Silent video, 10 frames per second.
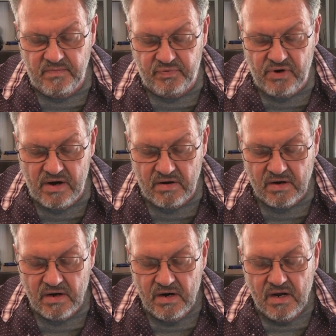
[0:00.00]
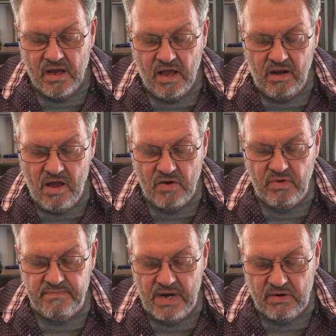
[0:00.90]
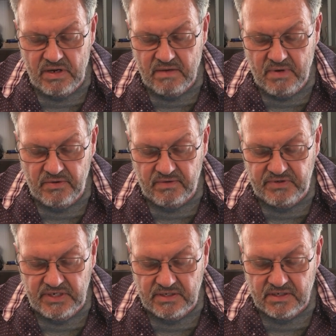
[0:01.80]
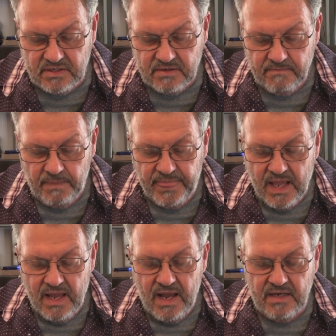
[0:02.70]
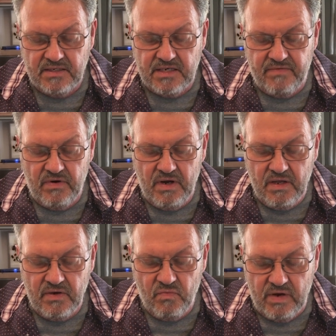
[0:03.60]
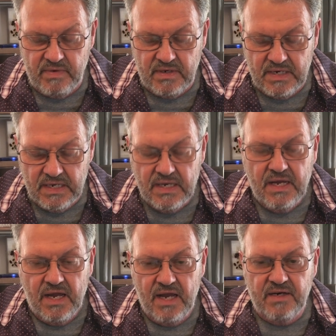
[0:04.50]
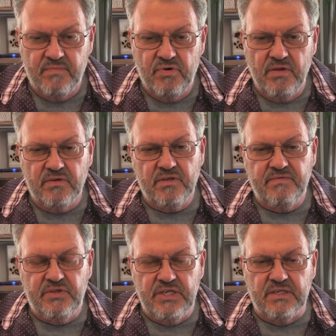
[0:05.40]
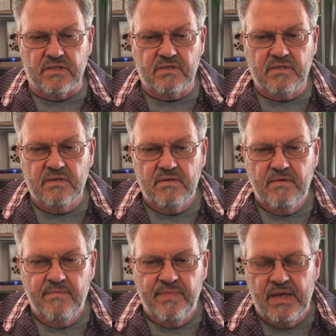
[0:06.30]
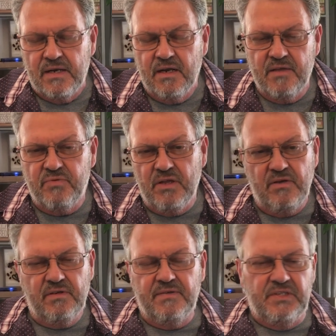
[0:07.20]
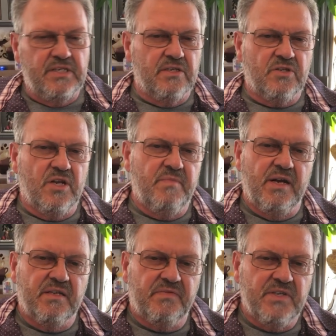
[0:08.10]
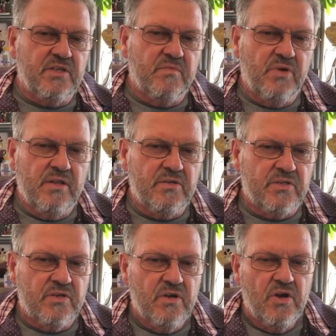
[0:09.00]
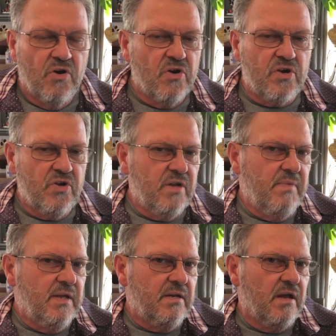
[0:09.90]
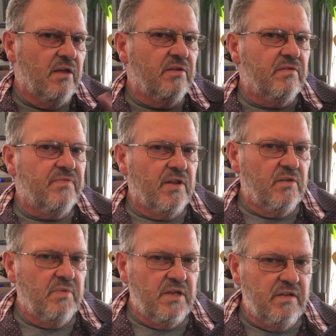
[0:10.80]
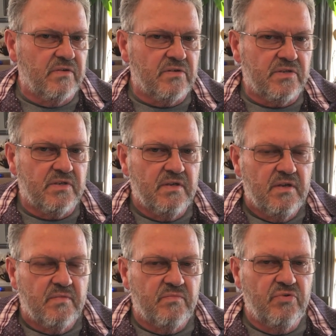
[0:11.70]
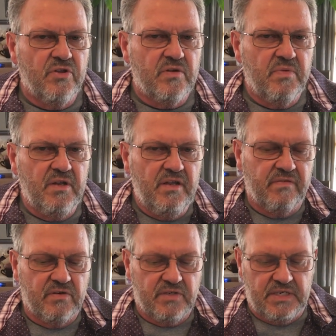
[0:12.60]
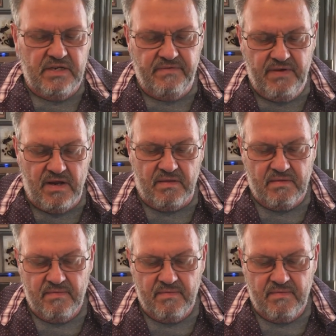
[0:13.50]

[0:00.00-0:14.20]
in prayer, along with Mary, the mother of Jesus, and several other women, and the brothers of Jesus. Now, the brothers of Jesus could have been his physical brothers, or it could have been other fellow believers, brother believers in the faith.